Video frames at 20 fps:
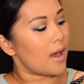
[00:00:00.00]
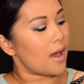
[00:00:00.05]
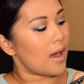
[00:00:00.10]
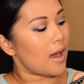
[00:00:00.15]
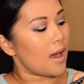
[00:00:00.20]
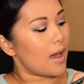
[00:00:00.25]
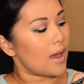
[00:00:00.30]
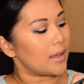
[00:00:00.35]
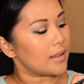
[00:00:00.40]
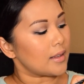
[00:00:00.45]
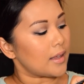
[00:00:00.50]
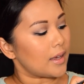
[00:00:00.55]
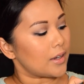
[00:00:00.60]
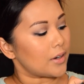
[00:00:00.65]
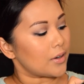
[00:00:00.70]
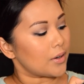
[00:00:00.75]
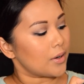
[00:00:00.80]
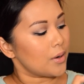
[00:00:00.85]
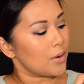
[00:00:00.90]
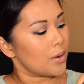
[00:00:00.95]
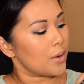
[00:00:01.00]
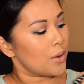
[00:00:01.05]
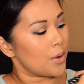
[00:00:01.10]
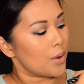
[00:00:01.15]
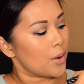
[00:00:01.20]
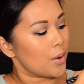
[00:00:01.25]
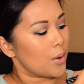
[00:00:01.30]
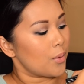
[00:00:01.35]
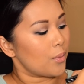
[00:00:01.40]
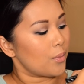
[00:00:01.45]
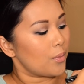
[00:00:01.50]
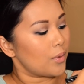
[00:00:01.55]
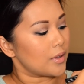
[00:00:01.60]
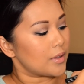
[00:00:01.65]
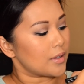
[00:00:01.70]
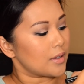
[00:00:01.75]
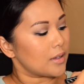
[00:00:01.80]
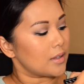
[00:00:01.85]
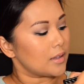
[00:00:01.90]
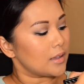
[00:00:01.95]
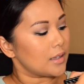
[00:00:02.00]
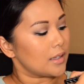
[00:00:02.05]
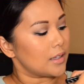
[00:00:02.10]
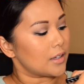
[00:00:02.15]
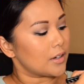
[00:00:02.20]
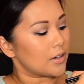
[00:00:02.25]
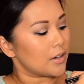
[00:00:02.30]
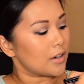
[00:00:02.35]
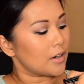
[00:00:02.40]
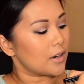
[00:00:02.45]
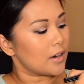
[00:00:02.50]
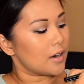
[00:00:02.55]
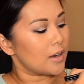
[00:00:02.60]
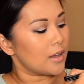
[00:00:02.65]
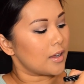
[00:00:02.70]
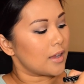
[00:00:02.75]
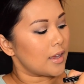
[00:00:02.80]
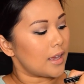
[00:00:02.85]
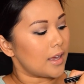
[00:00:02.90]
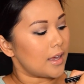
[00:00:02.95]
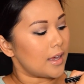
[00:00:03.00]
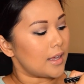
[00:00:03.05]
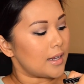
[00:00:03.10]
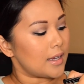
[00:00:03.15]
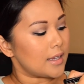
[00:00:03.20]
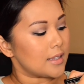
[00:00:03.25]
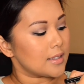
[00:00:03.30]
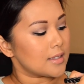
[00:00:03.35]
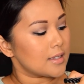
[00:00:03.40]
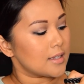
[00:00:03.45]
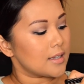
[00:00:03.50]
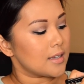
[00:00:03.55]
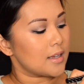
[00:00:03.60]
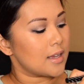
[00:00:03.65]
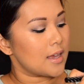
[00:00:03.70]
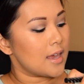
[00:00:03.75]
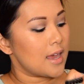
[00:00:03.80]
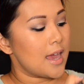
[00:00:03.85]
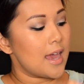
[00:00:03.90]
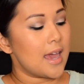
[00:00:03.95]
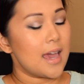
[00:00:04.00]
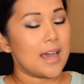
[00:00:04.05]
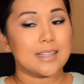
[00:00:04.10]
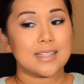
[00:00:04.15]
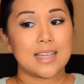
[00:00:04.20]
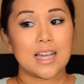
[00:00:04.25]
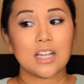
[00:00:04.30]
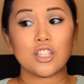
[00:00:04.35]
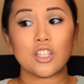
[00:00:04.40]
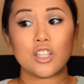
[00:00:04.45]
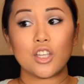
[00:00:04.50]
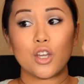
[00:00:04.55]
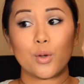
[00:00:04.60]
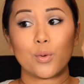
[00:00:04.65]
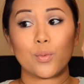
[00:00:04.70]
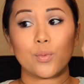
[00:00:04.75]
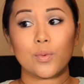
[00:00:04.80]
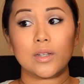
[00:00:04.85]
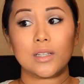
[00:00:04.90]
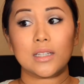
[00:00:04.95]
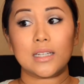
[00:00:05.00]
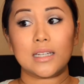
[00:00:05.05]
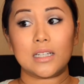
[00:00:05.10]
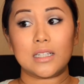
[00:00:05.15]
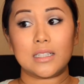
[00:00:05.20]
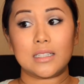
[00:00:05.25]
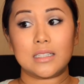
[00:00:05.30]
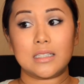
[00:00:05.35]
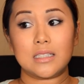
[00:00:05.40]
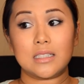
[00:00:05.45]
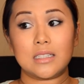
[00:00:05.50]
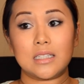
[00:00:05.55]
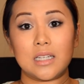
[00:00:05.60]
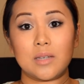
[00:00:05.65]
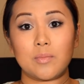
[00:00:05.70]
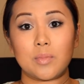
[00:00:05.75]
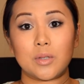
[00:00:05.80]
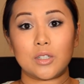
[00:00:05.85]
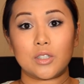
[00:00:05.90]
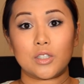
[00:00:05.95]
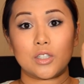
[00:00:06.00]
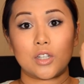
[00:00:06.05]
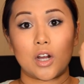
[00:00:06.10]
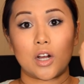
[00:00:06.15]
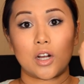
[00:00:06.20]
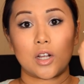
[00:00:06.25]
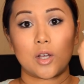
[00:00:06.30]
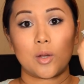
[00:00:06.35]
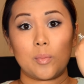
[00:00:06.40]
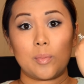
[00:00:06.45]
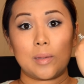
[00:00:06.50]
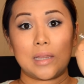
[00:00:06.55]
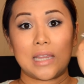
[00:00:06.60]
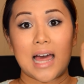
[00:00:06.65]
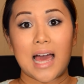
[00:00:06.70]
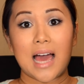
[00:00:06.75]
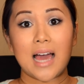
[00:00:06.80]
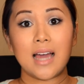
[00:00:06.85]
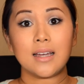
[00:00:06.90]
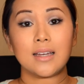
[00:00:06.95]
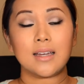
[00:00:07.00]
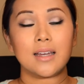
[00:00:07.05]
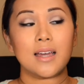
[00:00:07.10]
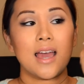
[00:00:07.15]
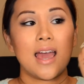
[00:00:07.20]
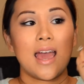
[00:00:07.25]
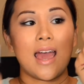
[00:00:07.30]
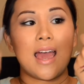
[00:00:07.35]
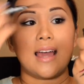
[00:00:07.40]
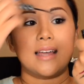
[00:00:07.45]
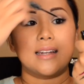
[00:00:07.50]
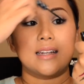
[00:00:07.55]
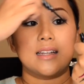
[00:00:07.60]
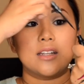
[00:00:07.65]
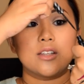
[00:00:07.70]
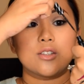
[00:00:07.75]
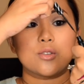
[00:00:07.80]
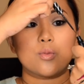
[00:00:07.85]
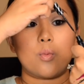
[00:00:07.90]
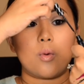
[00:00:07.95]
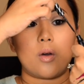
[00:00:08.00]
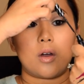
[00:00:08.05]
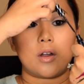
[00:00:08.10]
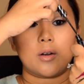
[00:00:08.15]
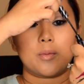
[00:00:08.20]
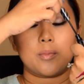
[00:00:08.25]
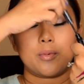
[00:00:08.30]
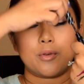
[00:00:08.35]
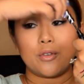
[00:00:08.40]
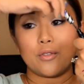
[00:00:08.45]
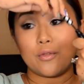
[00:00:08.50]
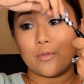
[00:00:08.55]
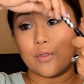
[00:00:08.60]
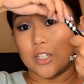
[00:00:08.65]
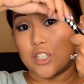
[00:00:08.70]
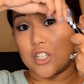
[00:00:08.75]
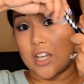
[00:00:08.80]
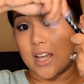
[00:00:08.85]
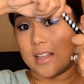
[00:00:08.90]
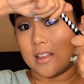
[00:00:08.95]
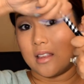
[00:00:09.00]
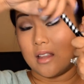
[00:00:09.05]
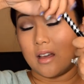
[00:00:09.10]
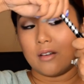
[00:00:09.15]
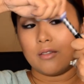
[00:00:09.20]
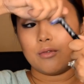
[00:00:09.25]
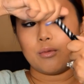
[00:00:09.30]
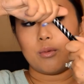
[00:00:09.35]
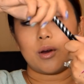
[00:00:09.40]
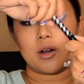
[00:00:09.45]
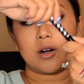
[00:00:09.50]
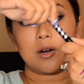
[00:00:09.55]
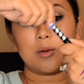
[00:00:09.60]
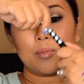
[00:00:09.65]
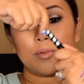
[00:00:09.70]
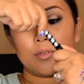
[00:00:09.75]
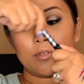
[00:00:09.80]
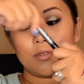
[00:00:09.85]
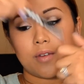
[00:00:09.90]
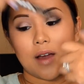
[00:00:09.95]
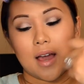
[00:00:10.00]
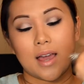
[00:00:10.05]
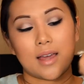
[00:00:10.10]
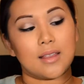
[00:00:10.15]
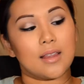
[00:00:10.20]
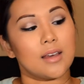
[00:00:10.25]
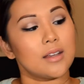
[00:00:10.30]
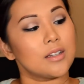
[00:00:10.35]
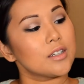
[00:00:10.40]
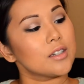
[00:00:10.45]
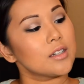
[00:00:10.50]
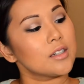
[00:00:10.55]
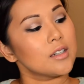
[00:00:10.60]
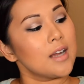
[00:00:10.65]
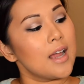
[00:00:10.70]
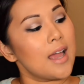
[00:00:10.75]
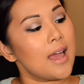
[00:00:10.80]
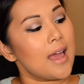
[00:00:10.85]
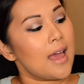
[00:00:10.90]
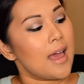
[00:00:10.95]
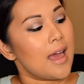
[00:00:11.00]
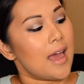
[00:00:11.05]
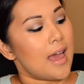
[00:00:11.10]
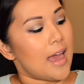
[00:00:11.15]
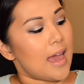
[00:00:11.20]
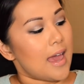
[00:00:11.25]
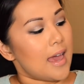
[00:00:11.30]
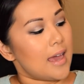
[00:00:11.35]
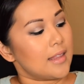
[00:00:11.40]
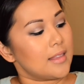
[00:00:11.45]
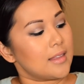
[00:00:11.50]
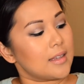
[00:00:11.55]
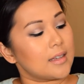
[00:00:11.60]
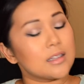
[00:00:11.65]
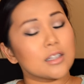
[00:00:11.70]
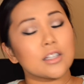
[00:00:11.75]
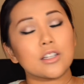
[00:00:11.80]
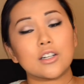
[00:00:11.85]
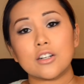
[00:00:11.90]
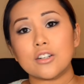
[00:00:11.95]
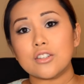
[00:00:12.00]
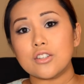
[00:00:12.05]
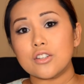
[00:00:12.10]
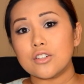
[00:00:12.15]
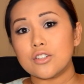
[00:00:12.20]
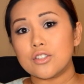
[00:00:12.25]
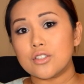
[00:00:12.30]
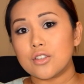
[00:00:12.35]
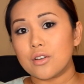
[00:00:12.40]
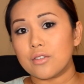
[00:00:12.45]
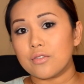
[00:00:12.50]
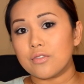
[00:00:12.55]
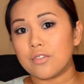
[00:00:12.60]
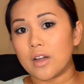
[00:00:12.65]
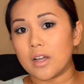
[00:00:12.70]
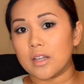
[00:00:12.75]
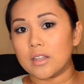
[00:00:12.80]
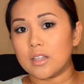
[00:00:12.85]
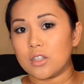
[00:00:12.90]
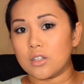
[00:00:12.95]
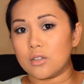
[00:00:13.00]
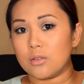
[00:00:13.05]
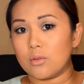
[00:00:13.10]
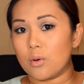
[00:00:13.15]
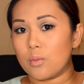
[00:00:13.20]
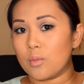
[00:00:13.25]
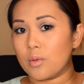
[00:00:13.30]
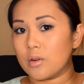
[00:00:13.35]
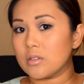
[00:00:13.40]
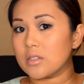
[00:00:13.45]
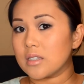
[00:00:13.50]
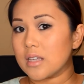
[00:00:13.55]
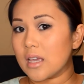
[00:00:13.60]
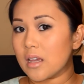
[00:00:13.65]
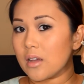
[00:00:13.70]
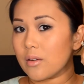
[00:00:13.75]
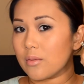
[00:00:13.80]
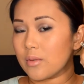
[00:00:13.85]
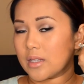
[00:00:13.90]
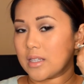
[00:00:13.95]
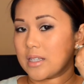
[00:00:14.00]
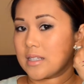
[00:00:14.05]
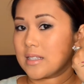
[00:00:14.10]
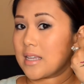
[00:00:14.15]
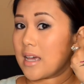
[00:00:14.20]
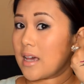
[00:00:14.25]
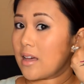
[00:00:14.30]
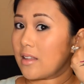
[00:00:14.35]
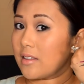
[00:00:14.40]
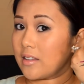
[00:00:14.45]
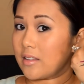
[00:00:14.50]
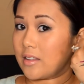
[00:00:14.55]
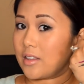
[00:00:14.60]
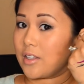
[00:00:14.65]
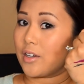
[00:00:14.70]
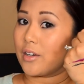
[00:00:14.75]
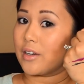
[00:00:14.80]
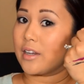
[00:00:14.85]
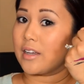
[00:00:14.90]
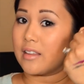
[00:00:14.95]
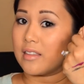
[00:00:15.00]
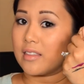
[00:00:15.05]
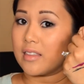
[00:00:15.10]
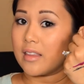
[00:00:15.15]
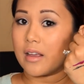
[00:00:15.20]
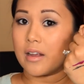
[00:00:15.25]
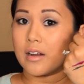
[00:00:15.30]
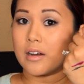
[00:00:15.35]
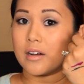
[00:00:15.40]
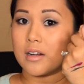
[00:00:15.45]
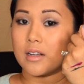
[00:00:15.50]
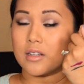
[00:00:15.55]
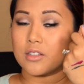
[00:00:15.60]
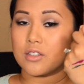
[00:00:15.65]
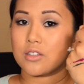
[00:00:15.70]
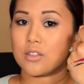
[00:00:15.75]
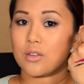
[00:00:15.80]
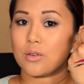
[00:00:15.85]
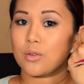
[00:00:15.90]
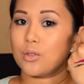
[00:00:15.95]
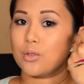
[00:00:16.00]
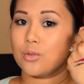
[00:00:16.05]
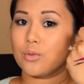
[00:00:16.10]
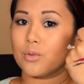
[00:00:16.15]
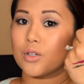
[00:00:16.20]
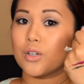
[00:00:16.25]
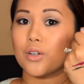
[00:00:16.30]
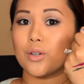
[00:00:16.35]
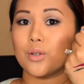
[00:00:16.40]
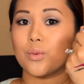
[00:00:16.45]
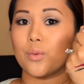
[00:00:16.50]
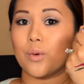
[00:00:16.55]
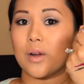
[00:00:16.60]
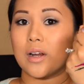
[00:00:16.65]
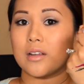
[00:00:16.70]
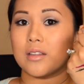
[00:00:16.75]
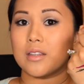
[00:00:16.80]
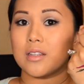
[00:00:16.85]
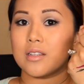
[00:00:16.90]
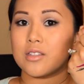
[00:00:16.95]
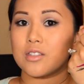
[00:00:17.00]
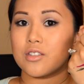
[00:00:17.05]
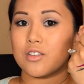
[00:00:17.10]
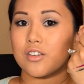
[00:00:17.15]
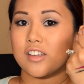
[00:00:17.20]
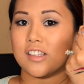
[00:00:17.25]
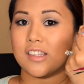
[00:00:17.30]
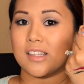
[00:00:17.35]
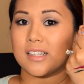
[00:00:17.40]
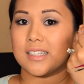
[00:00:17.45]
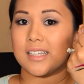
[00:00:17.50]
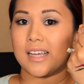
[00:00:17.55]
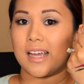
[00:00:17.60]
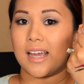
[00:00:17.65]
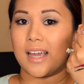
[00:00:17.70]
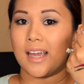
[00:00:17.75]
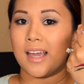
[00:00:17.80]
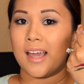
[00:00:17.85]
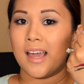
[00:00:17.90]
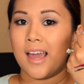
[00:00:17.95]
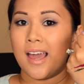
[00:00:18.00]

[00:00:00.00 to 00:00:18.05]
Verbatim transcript: eyeliner with glitter in it. It's actually a really deep, dark black, and it is waterproof, which I love waterproof eyeliner. And the glitters are so fine that you almost can't really tell that they're in there, and so you could wear this during the day,